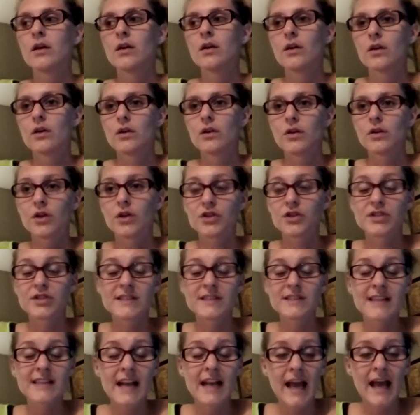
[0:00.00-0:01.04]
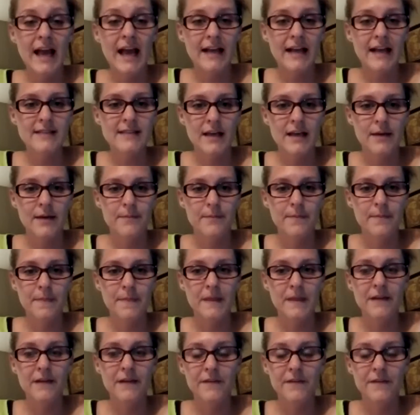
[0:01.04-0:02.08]
you're just going to ask them
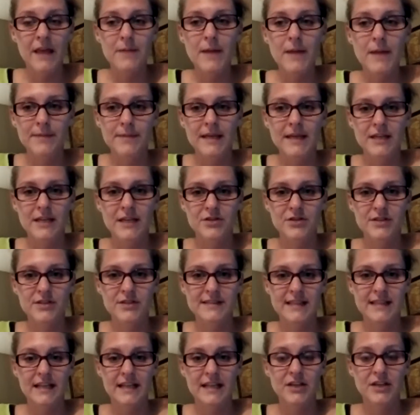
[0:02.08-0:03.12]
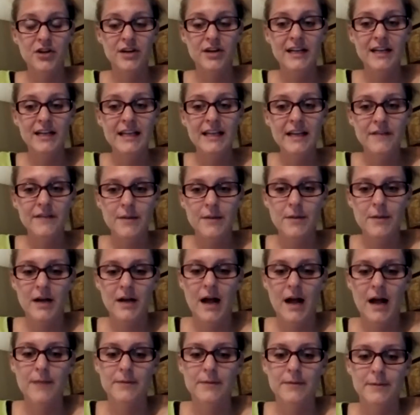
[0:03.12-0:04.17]
if they might be interested, and you're going to give them a
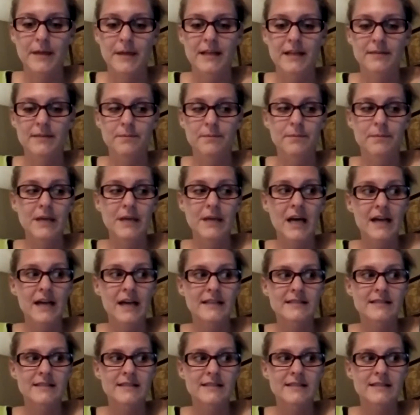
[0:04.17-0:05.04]
compliment, because